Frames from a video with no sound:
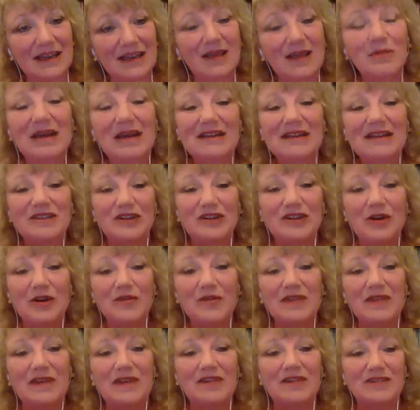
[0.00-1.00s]
because I
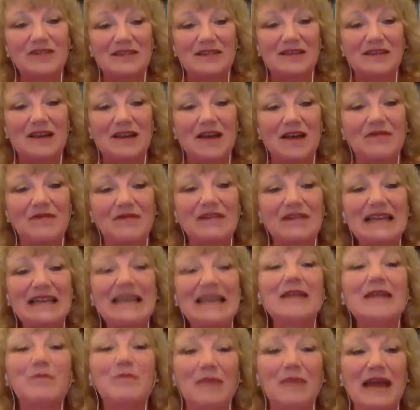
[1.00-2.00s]
don't think there's enough
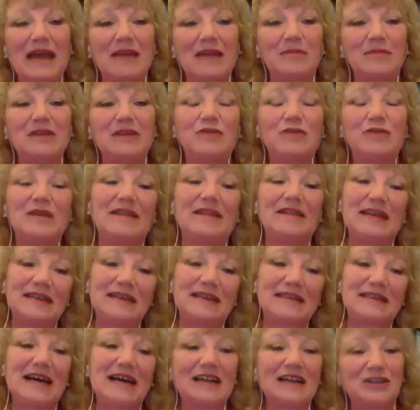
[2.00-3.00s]
link made between the
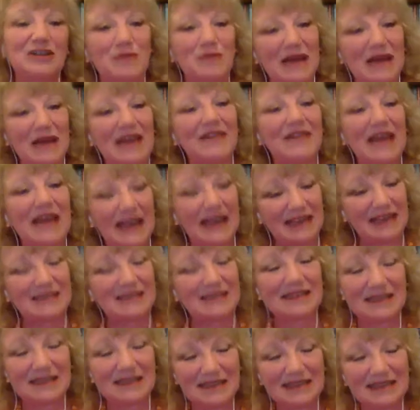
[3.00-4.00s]
attachment and the
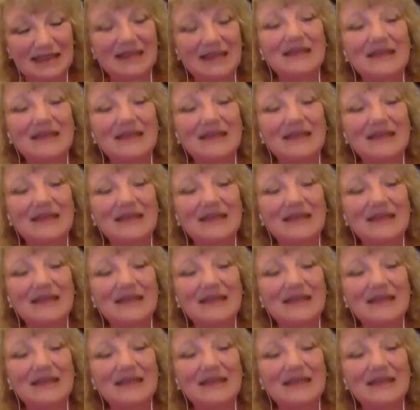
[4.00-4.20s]
ACEs.